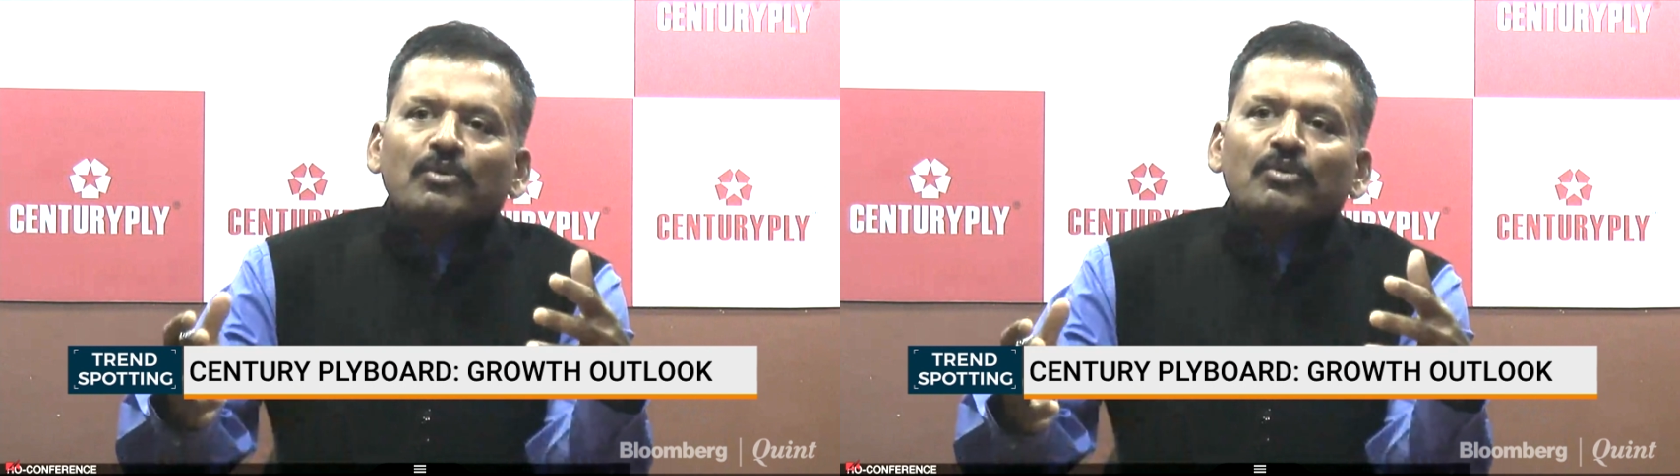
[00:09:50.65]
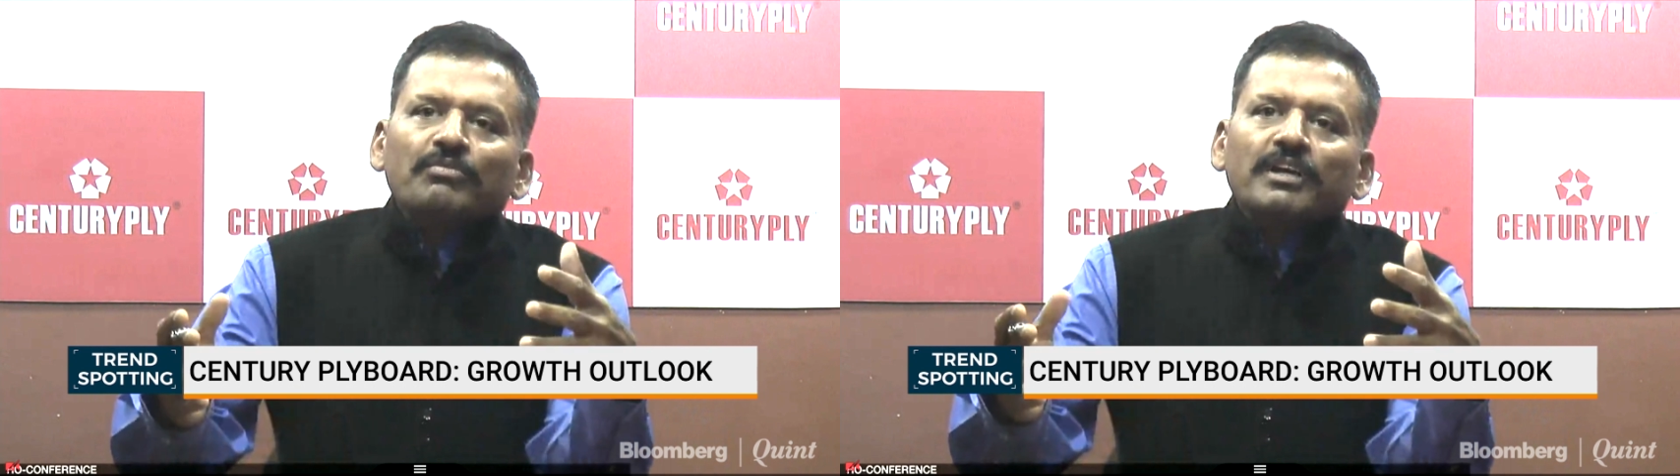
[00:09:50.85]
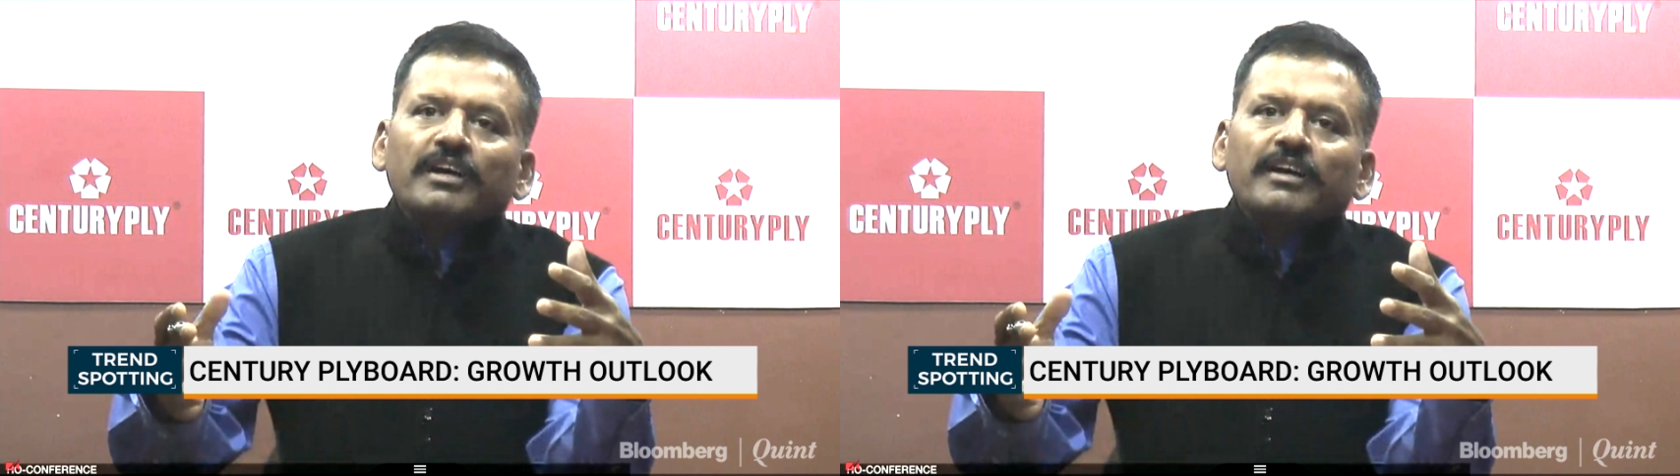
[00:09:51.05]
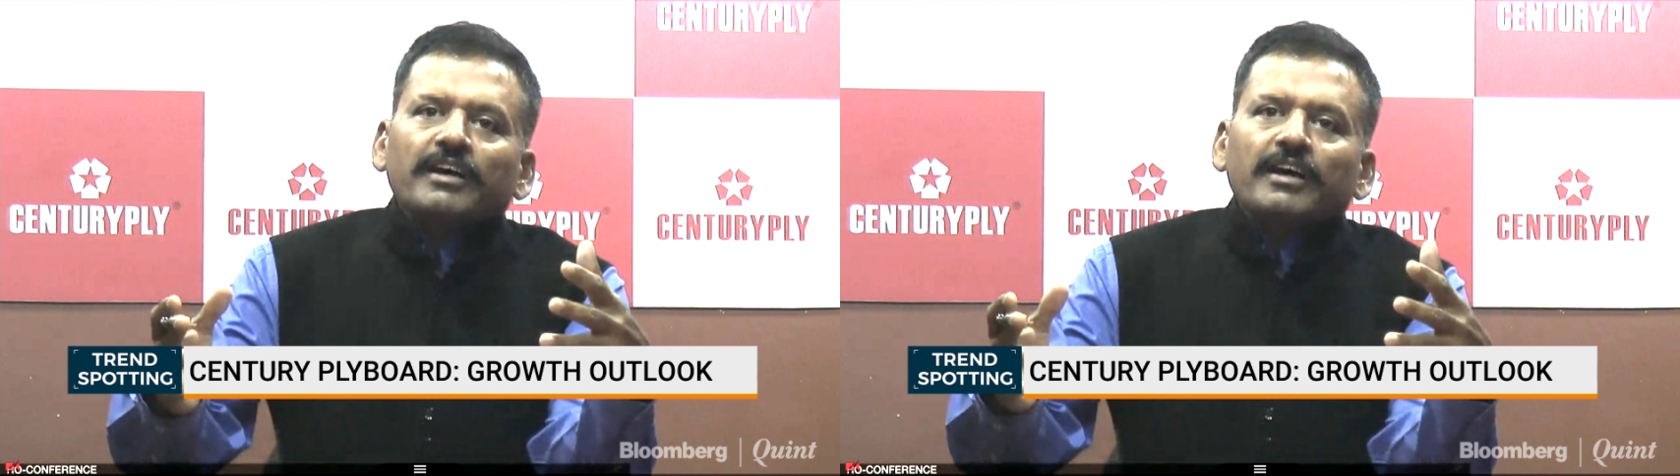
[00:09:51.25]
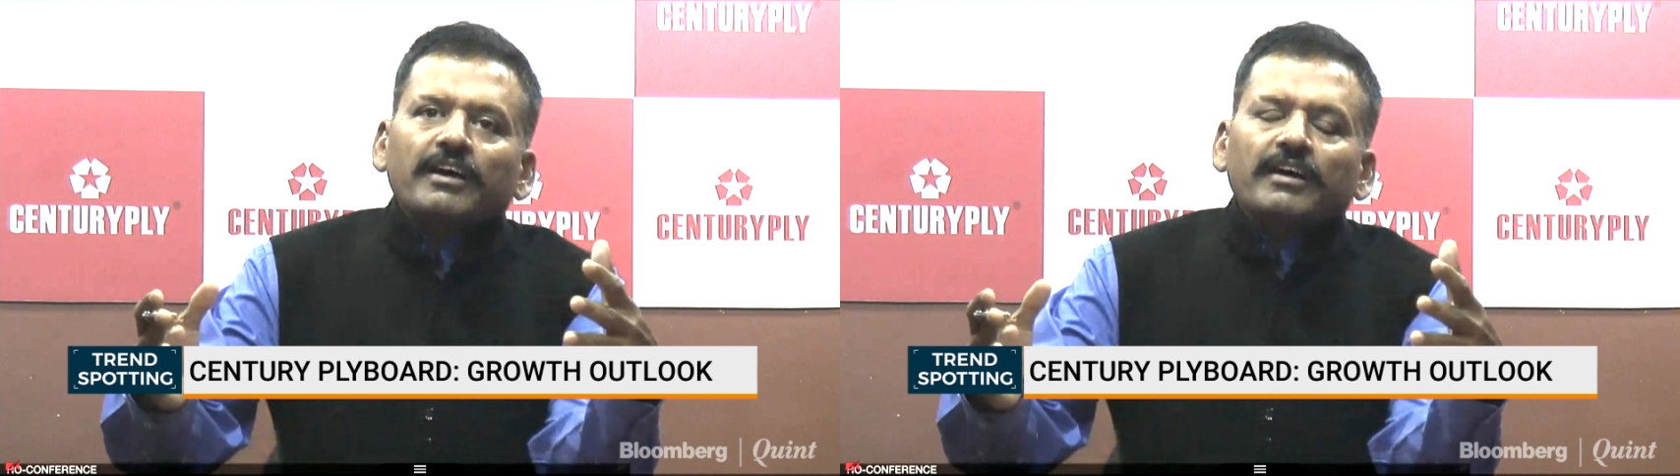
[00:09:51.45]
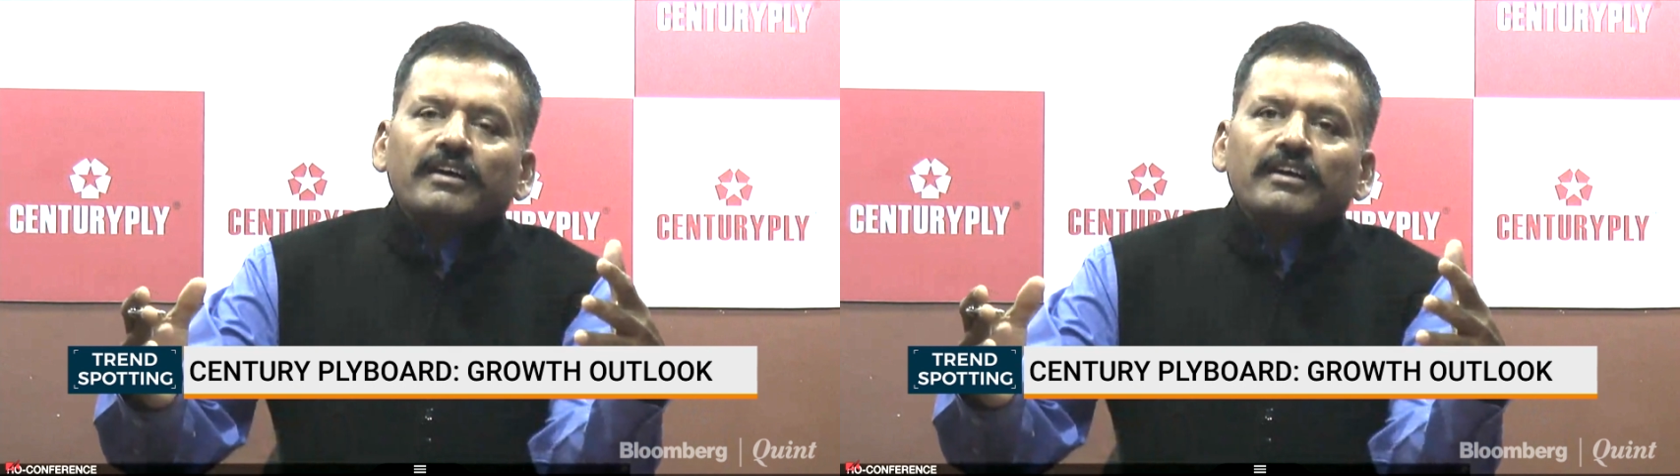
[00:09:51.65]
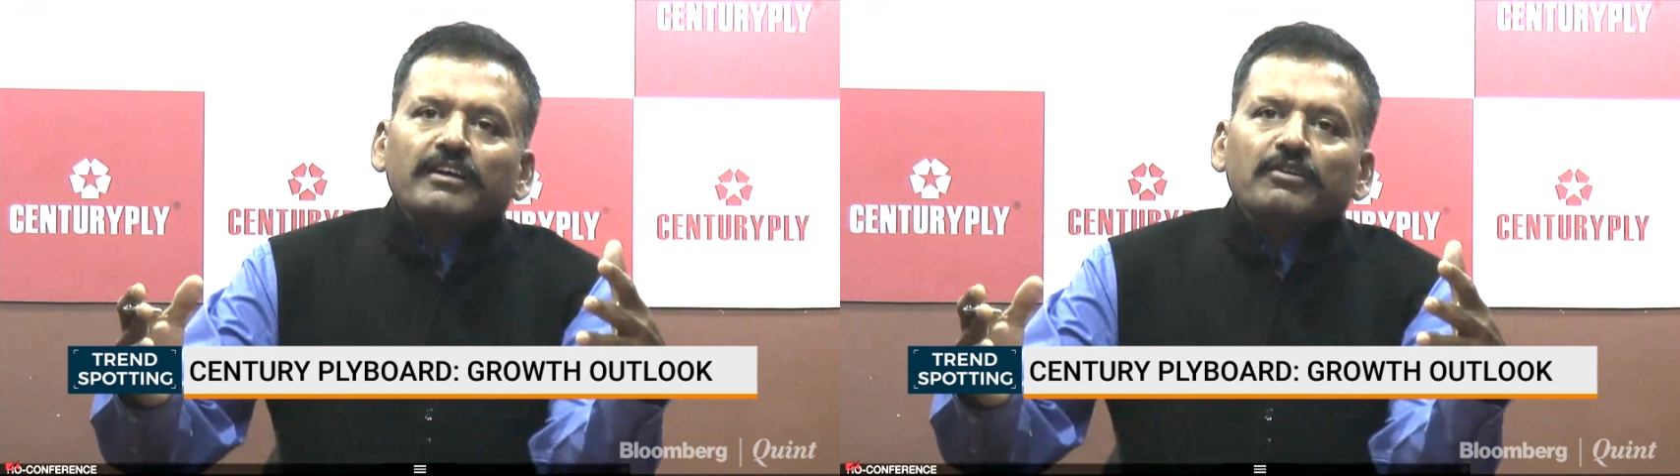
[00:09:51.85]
more. We are right.